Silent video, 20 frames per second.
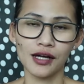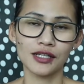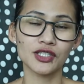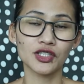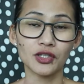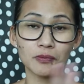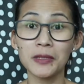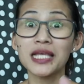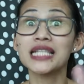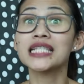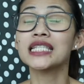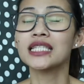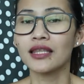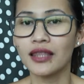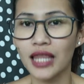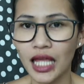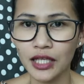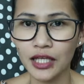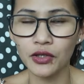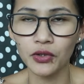So it means
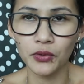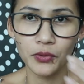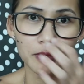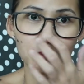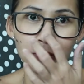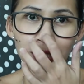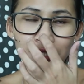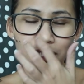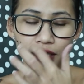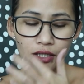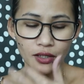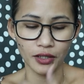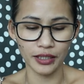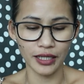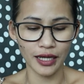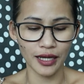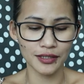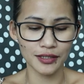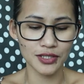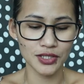thank you in
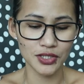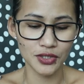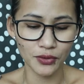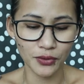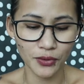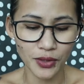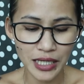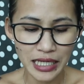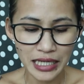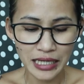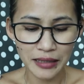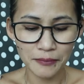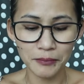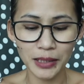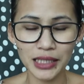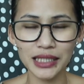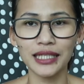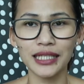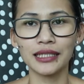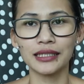Macedonia. So
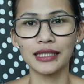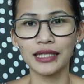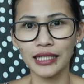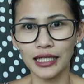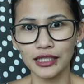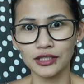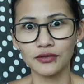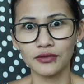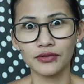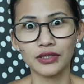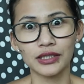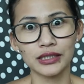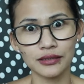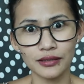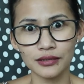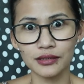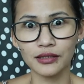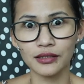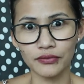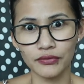maldita, yes, of course,
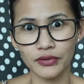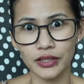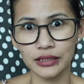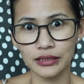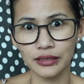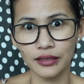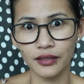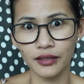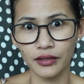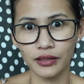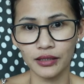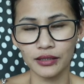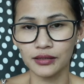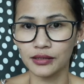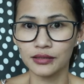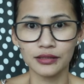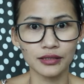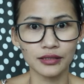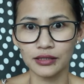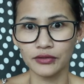it's not
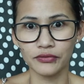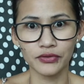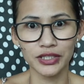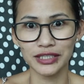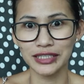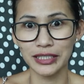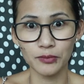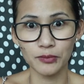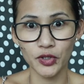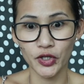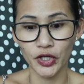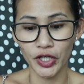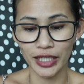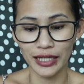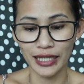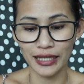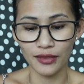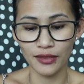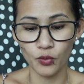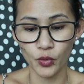the first time you
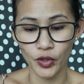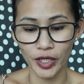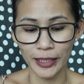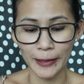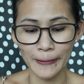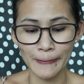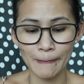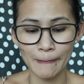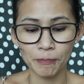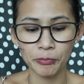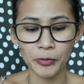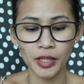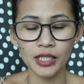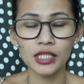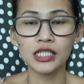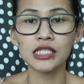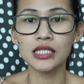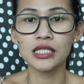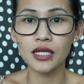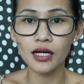heard that word.
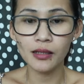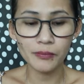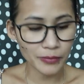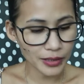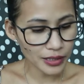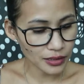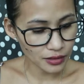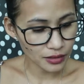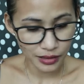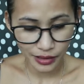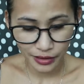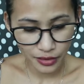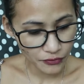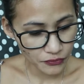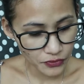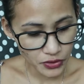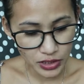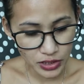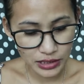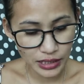Snob, not the
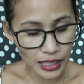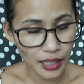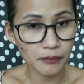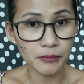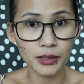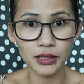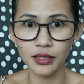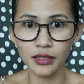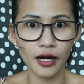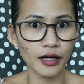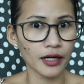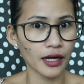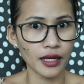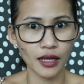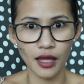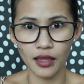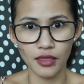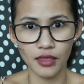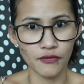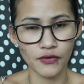first time. Mataray,
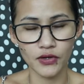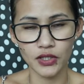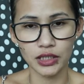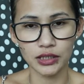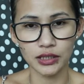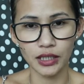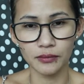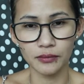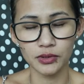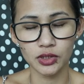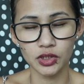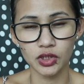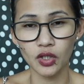not the first time.